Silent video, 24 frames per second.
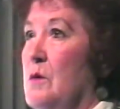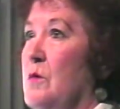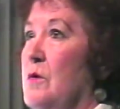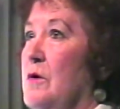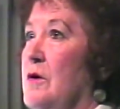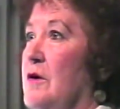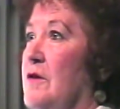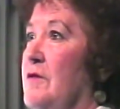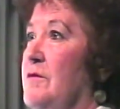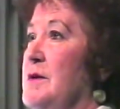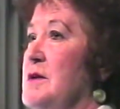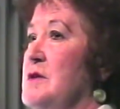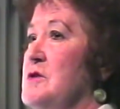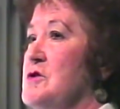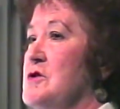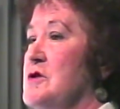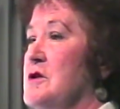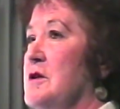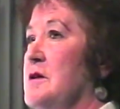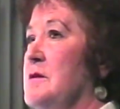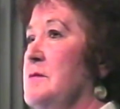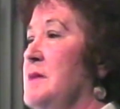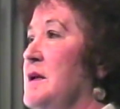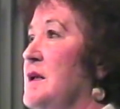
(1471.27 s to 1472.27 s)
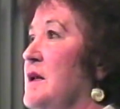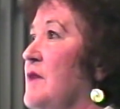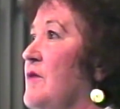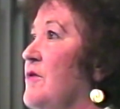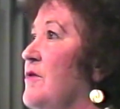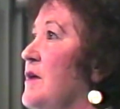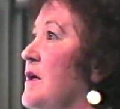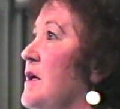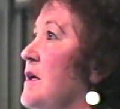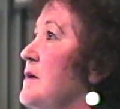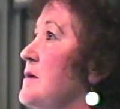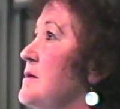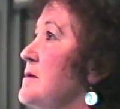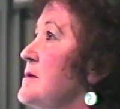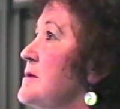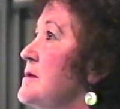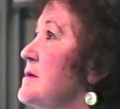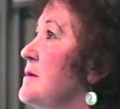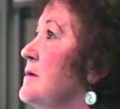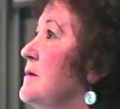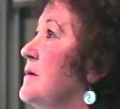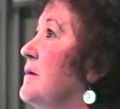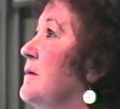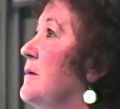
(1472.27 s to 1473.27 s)
where I've been shown many
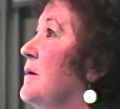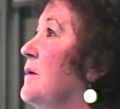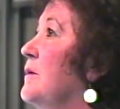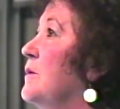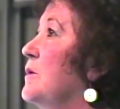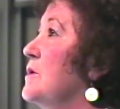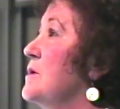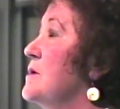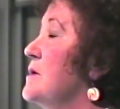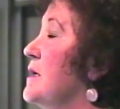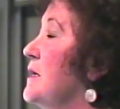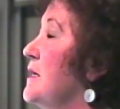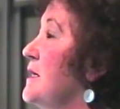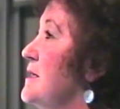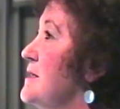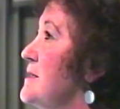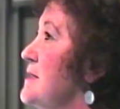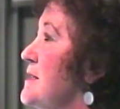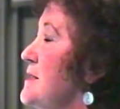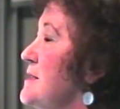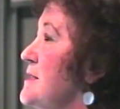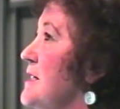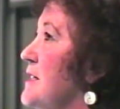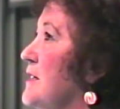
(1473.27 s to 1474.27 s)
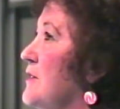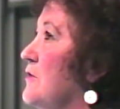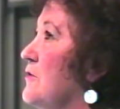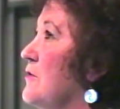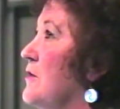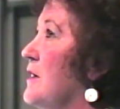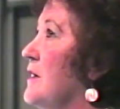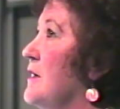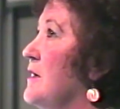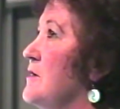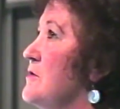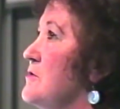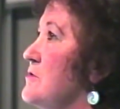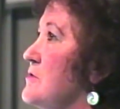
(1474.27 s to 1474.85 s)
things. Because I guess they take a great